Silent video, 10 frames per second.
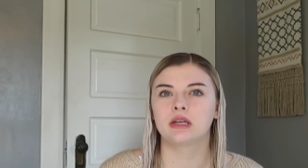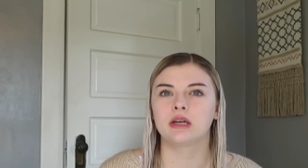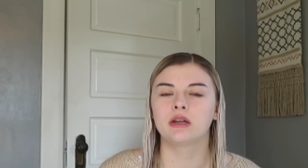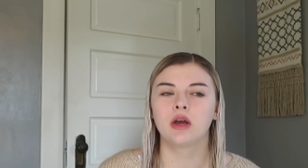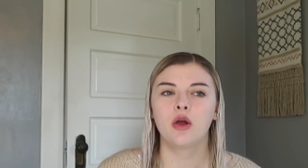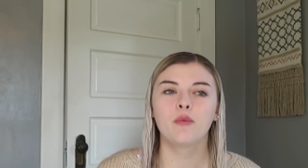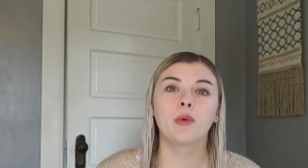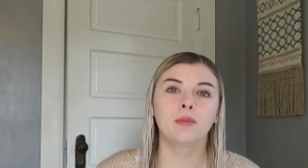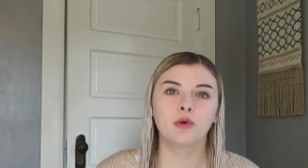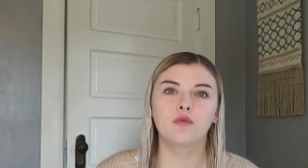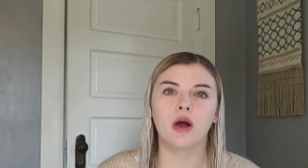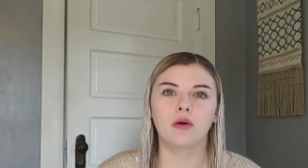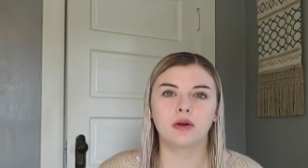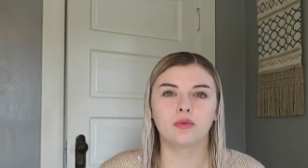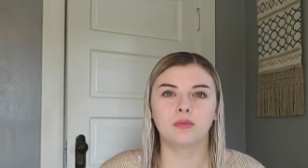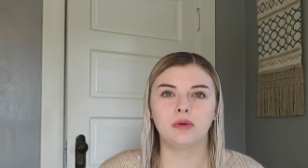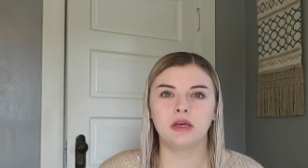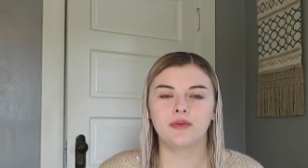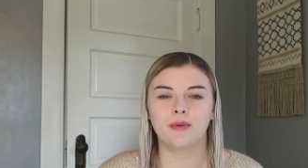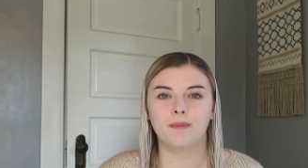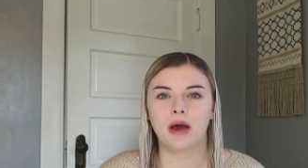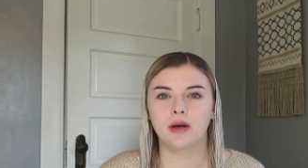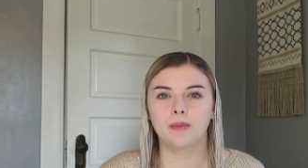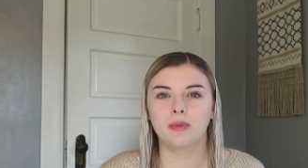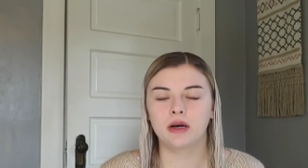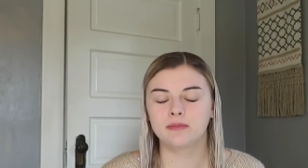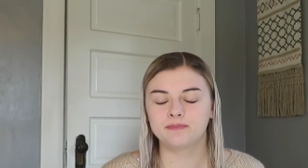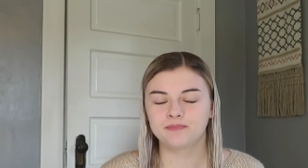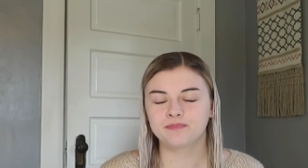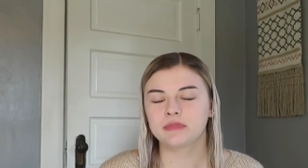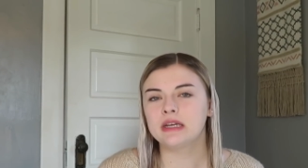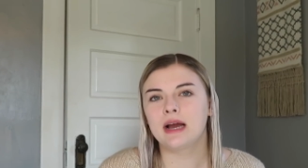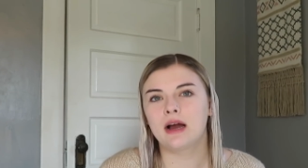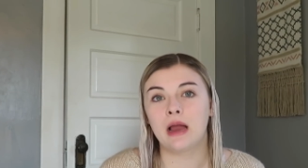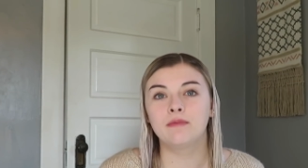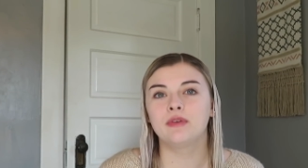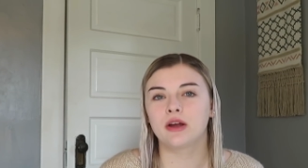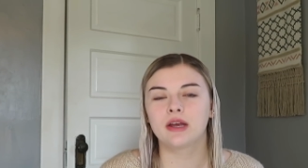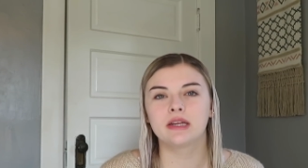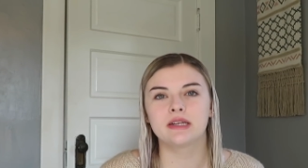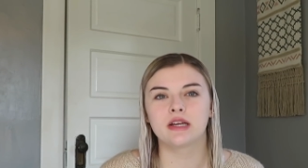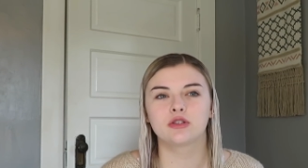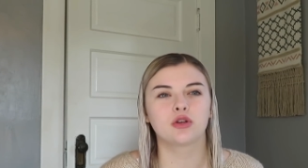and when we move out, it will be even better, but yeah, I'm very content.